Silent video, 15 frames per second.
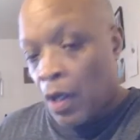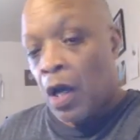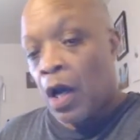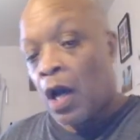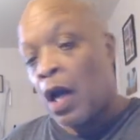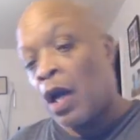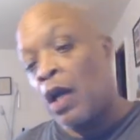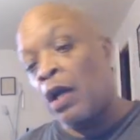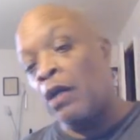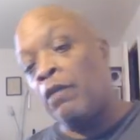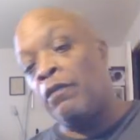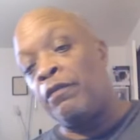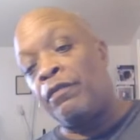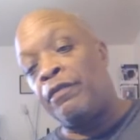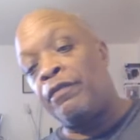
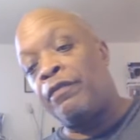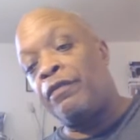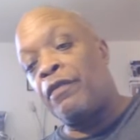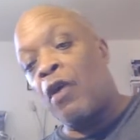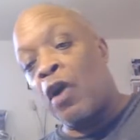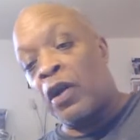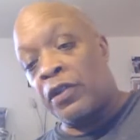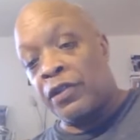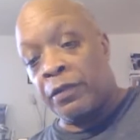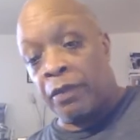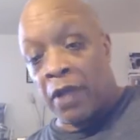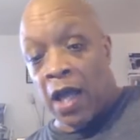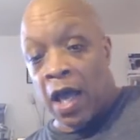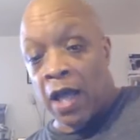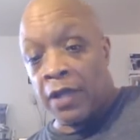of art
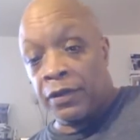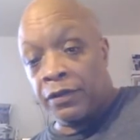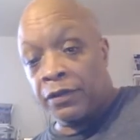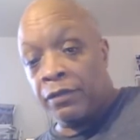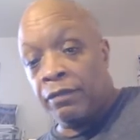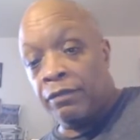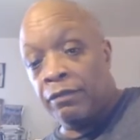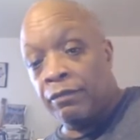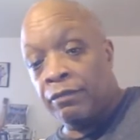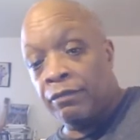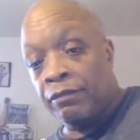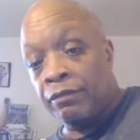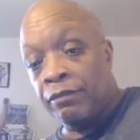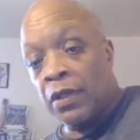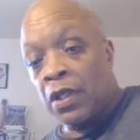supplies
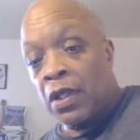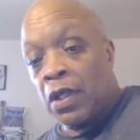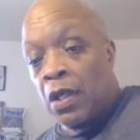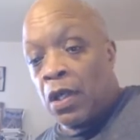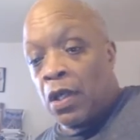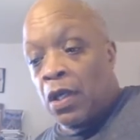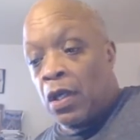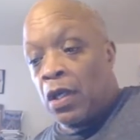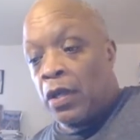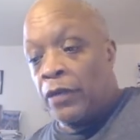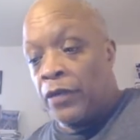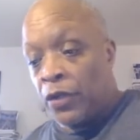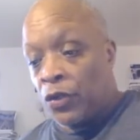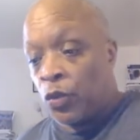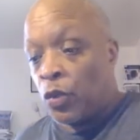
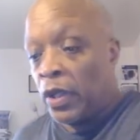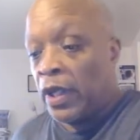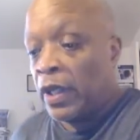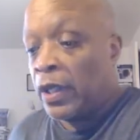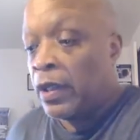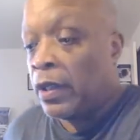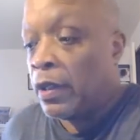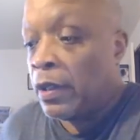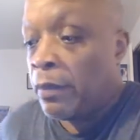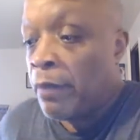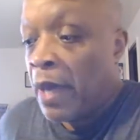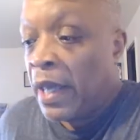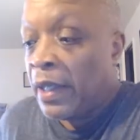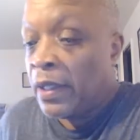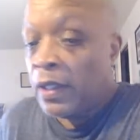this week,
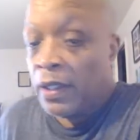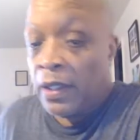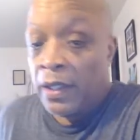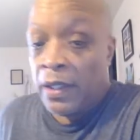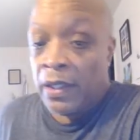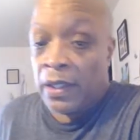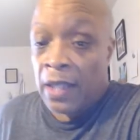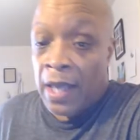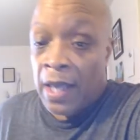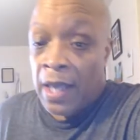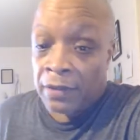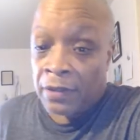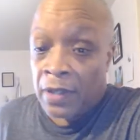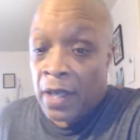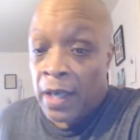mainly
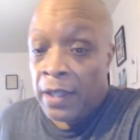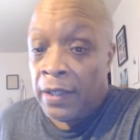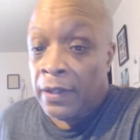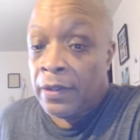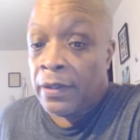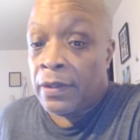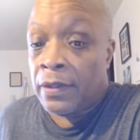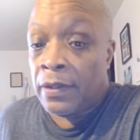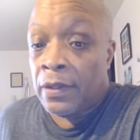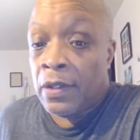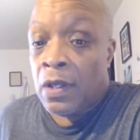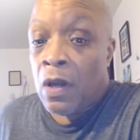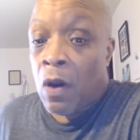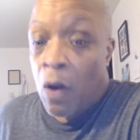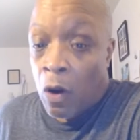last night,
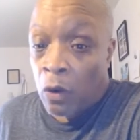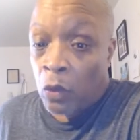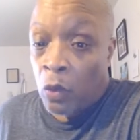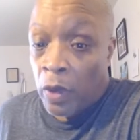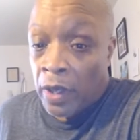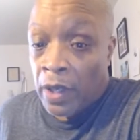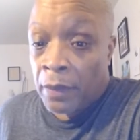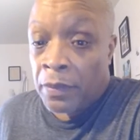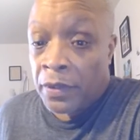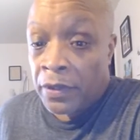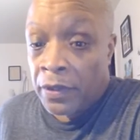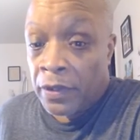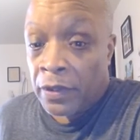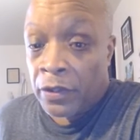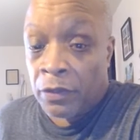all the way up
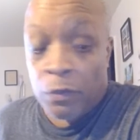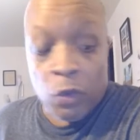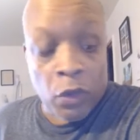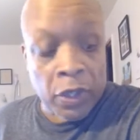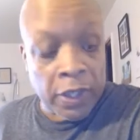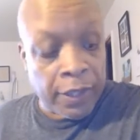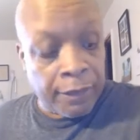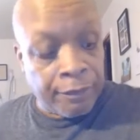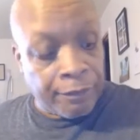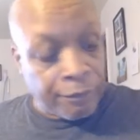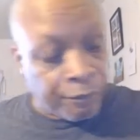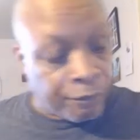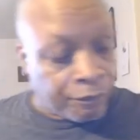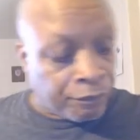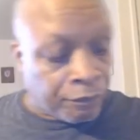until this morning.
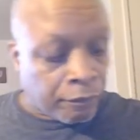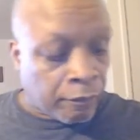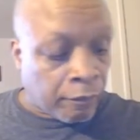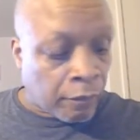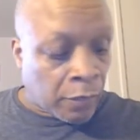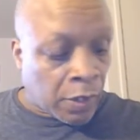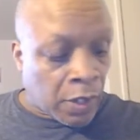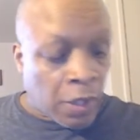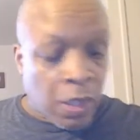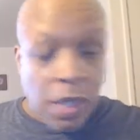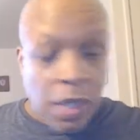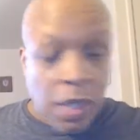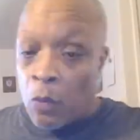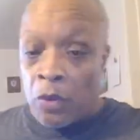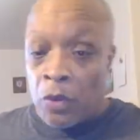
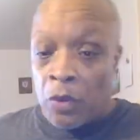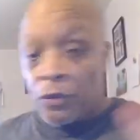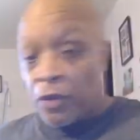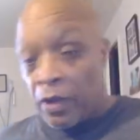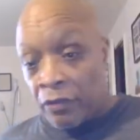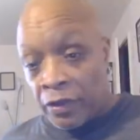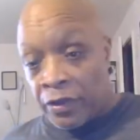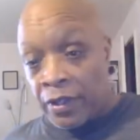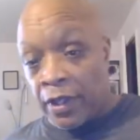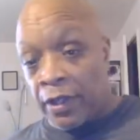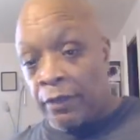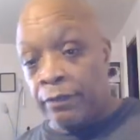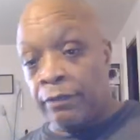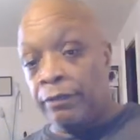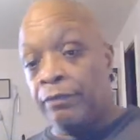I went through everything.
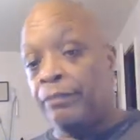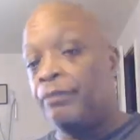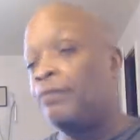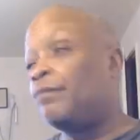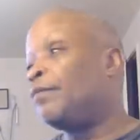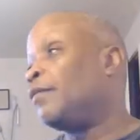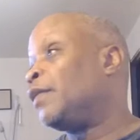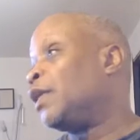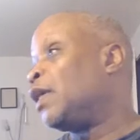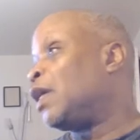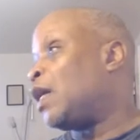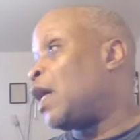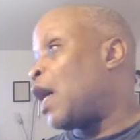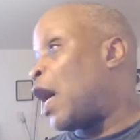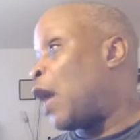
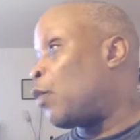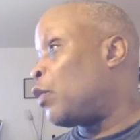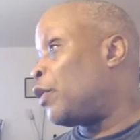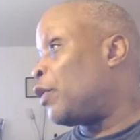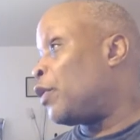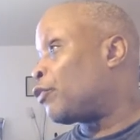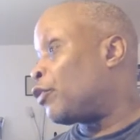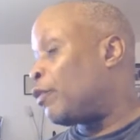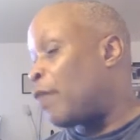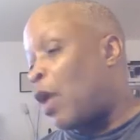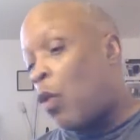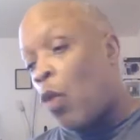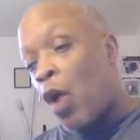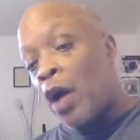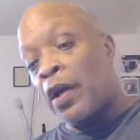I went through my
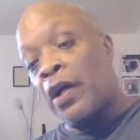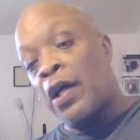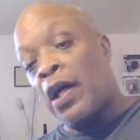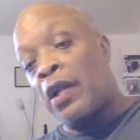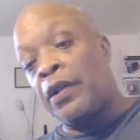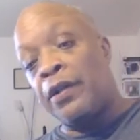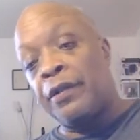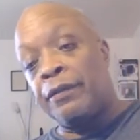watercolor